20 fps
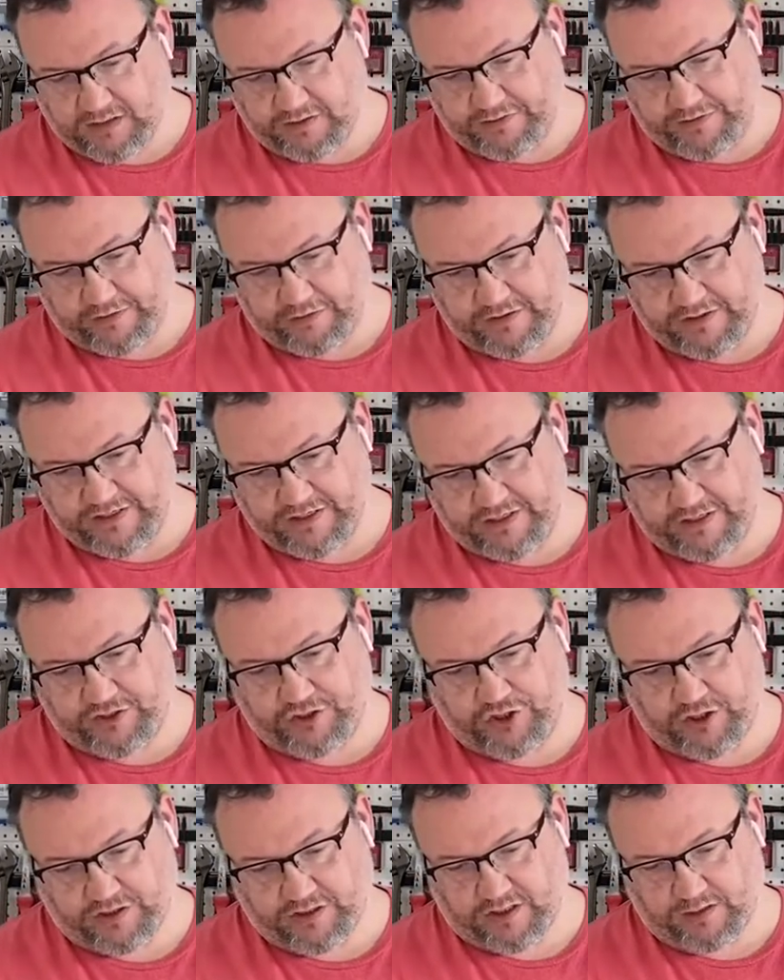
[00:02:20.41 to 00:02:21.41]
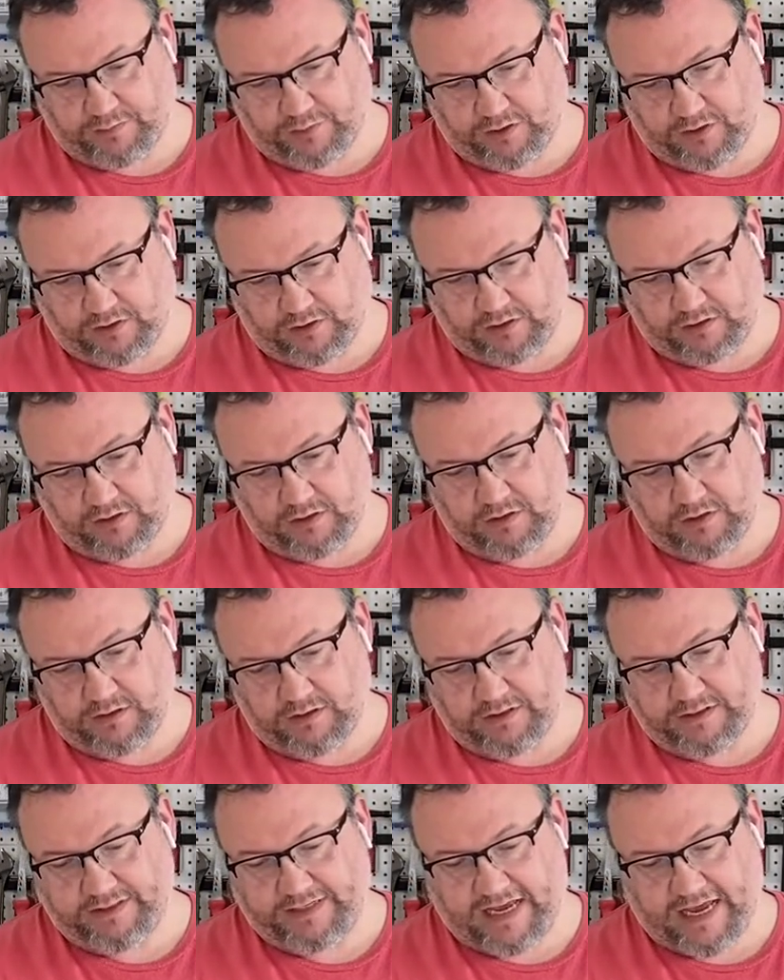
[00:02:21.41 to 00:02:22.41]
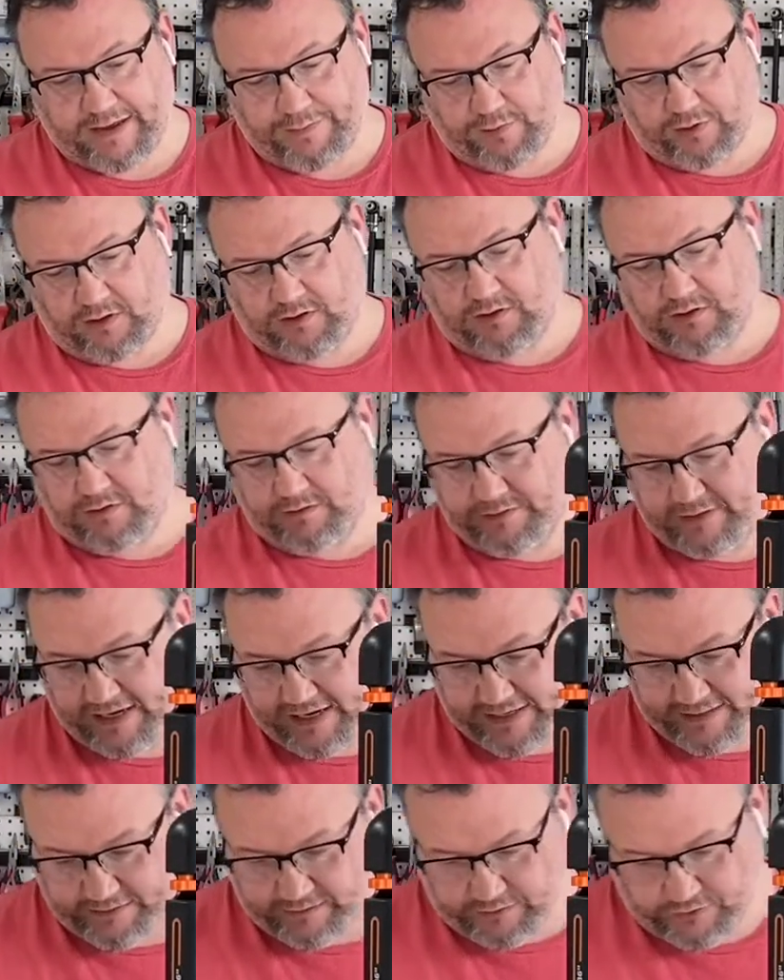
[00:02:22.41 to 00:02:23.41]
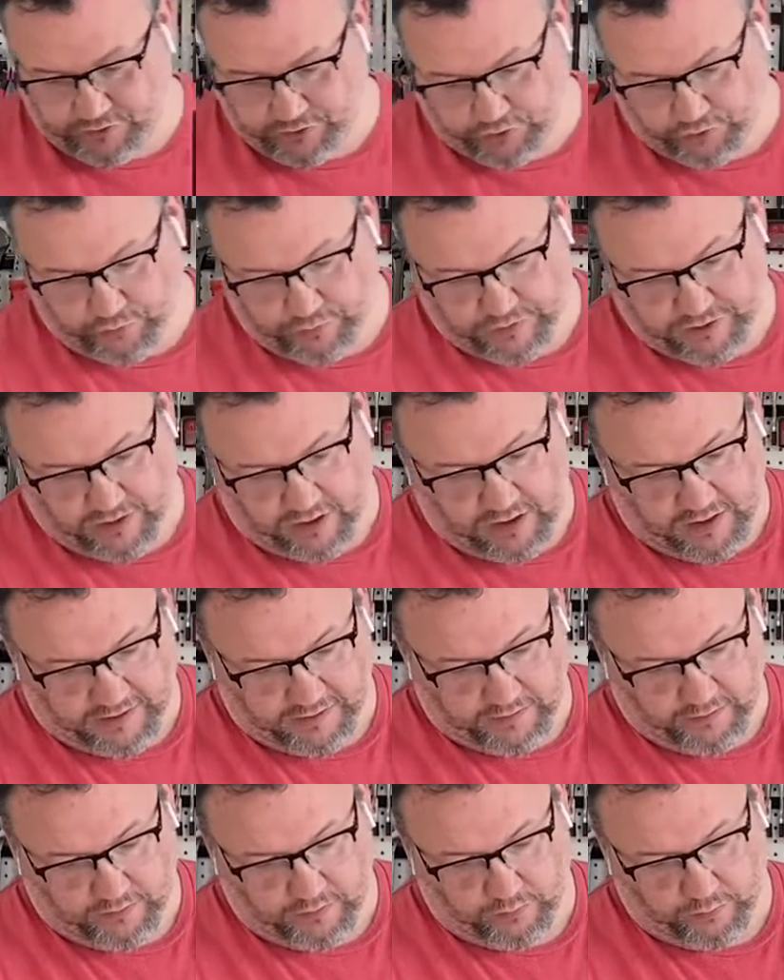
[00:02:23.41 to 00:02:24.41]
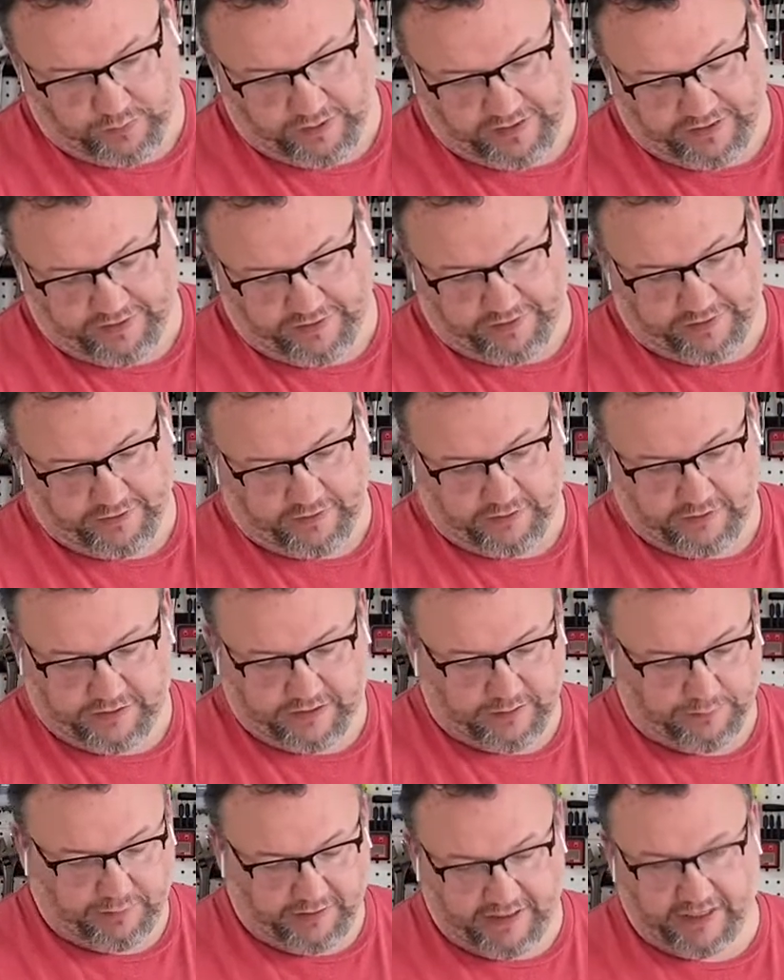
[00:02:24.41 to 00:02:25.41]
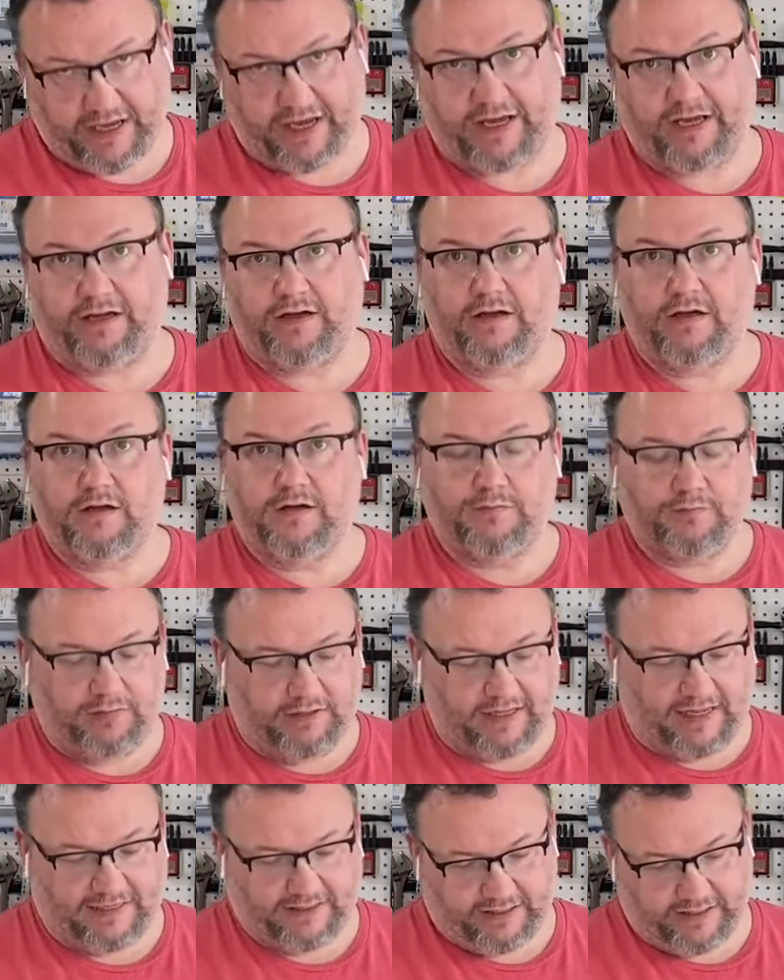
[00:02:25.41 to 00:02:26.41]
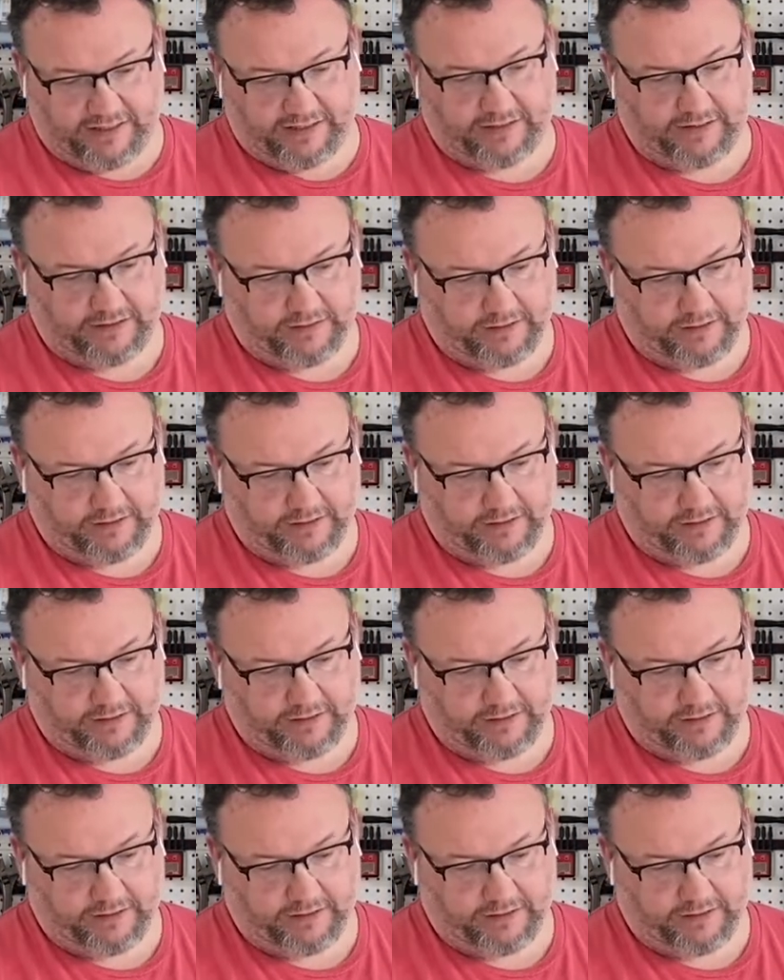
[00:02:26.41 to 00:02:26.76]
There is an adjustable table that screws on with simply a plastic